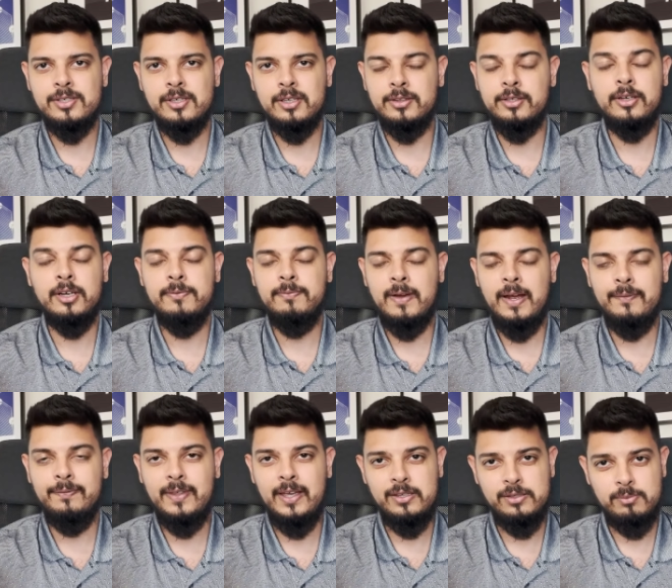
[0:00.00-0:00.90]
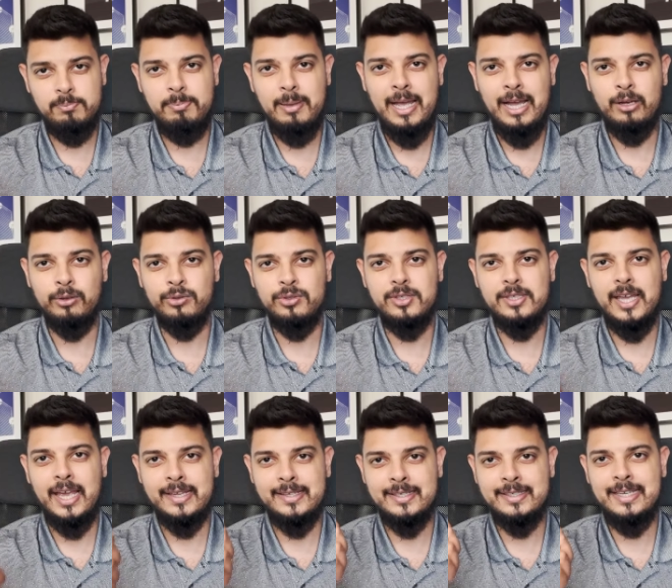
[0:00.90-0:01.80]
uh, 35,000 pounds
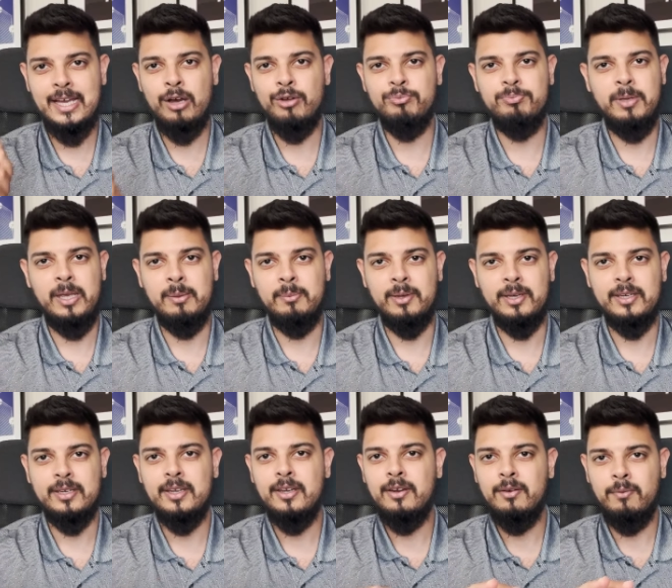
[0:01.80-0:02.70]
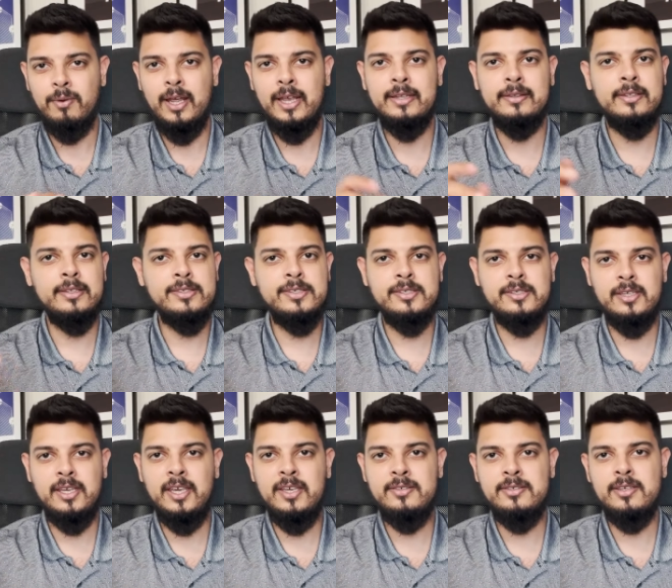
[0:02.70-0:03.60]
as a down payment, right? This is
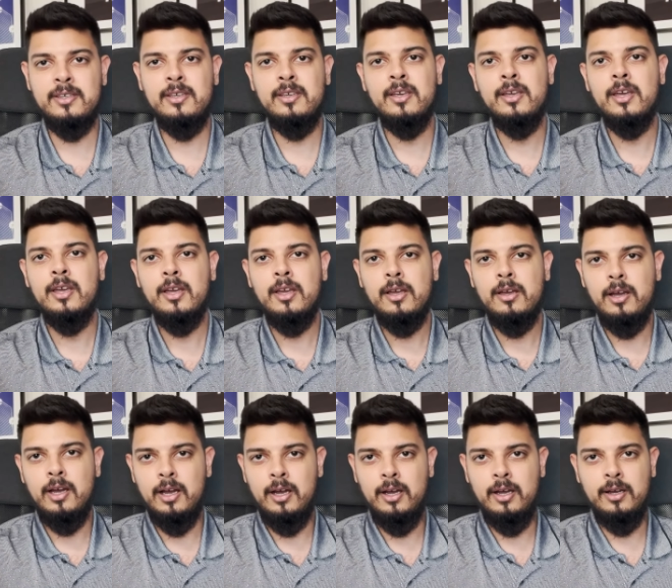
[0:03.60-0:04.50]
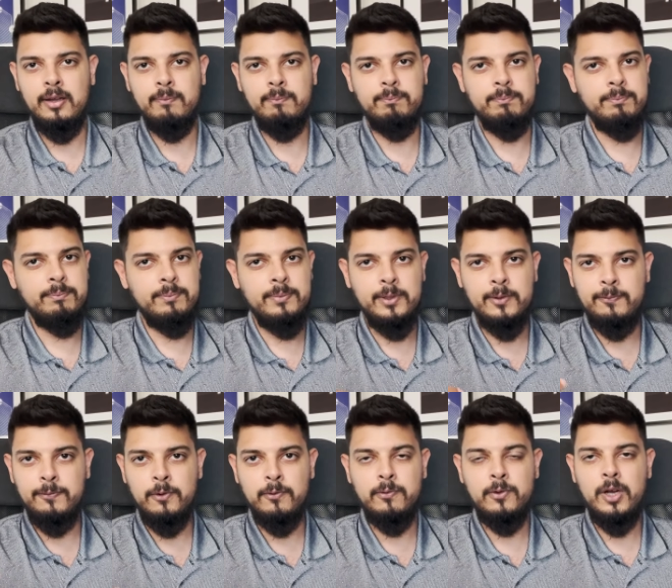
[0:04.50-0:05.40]
easy. Uh,
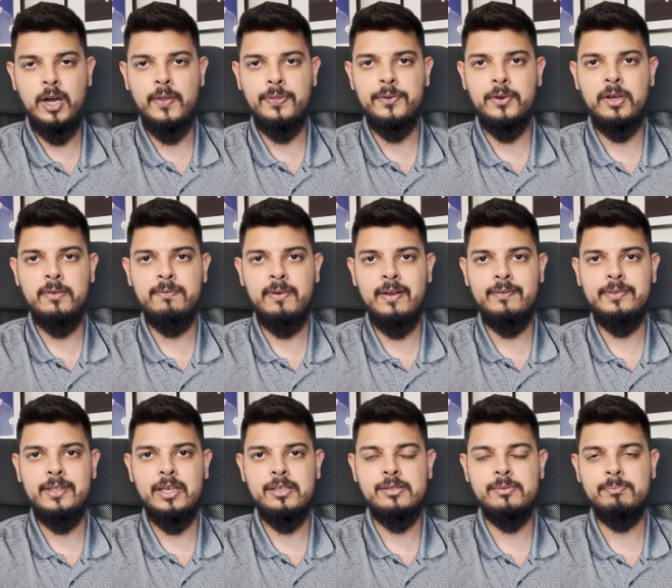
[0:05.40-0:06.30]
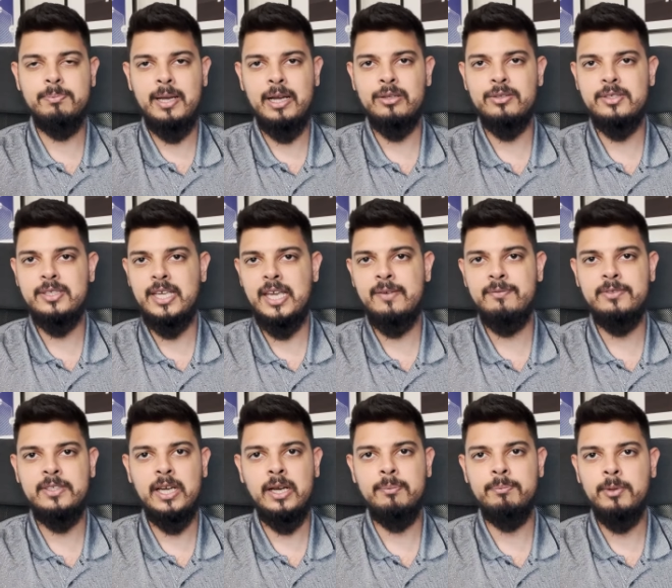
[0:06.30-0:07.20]
if you've got 35,000 pounds
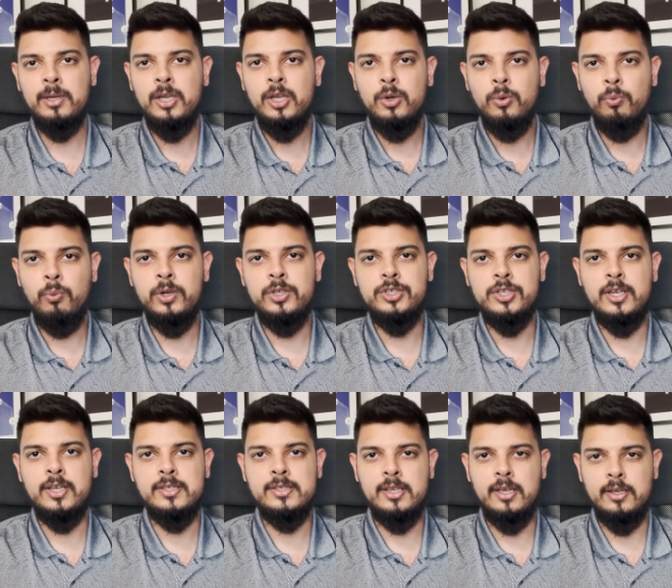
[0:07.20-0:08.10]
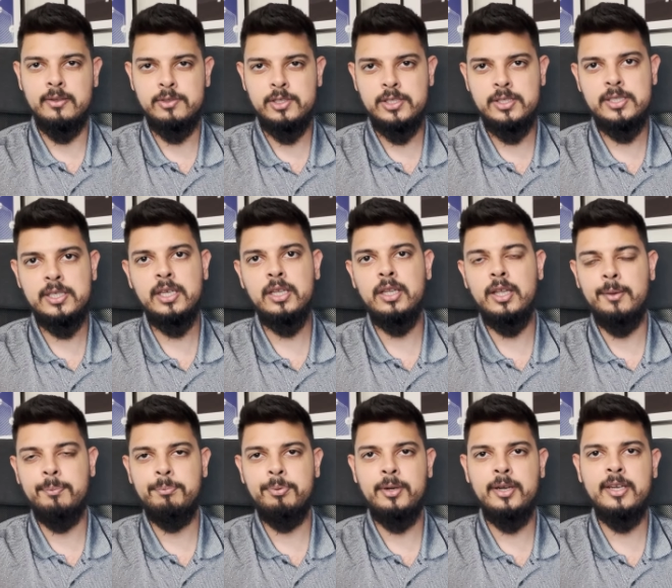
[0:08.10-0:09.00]
saved up, which is uh, still a
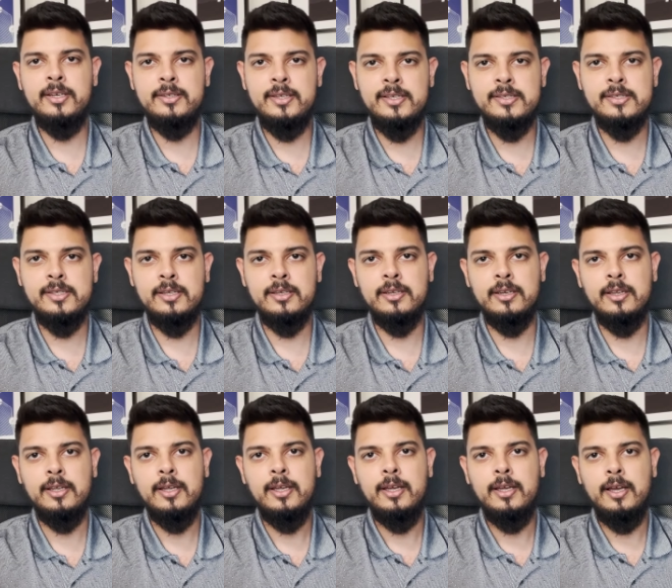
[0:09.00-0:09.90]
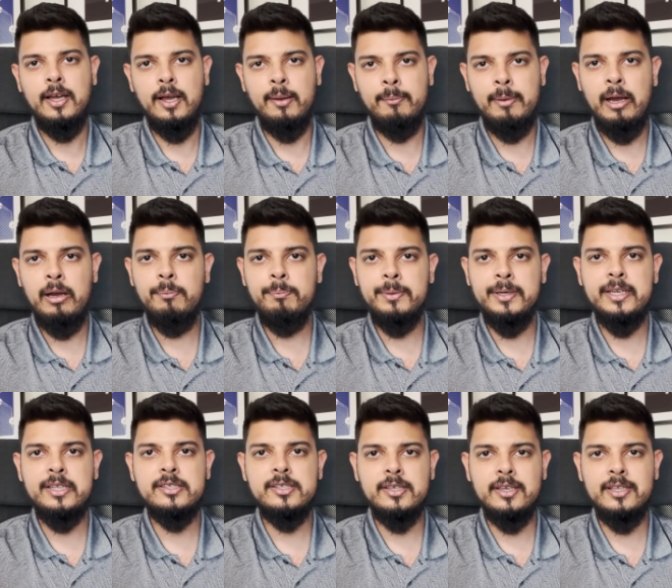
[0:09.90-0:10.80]
pretty decent amount, but
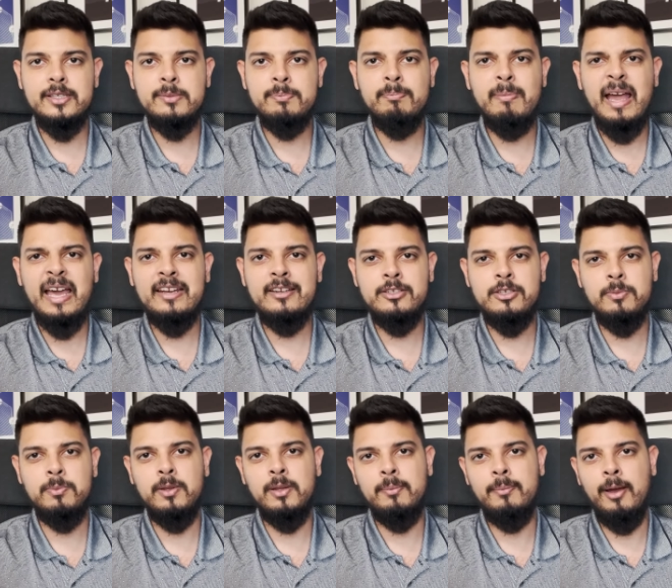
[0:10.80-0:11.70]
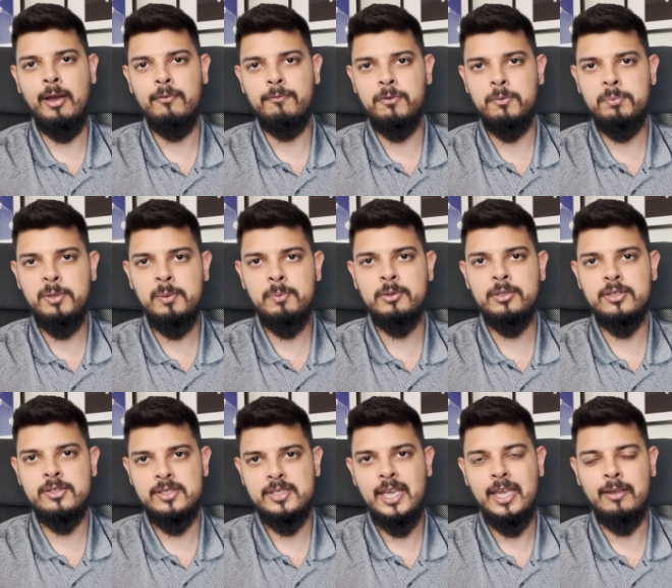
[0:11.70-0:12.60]
it's, it's manageable amount for people to
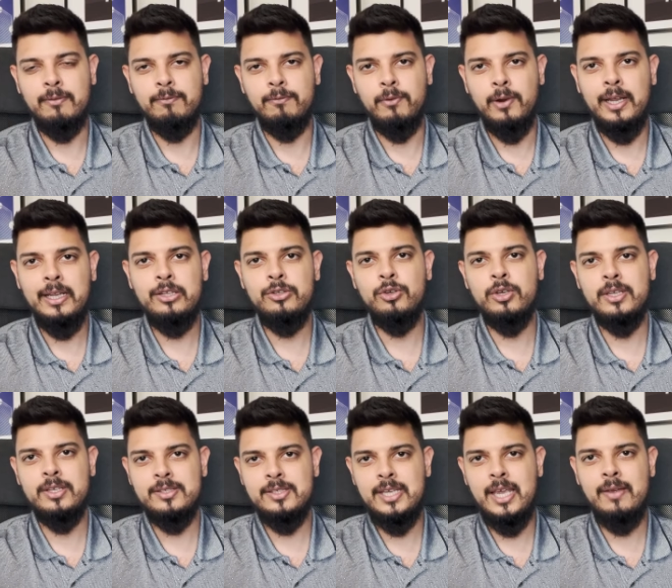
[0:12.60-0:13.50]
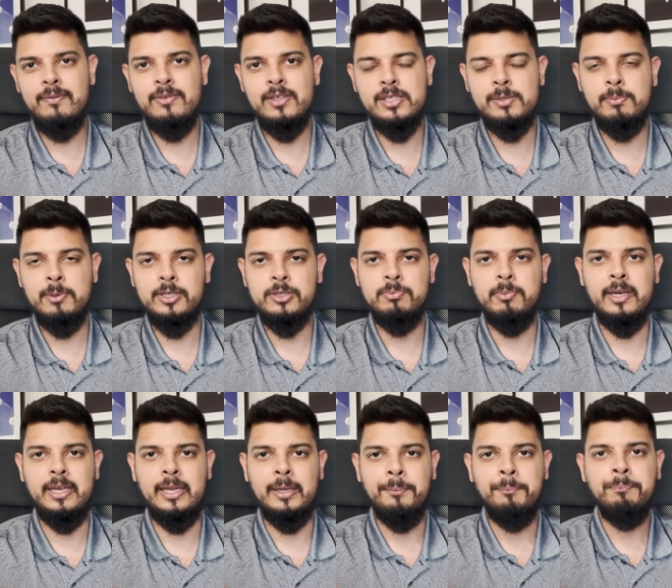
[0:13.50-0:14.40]
save, right? You can save this much money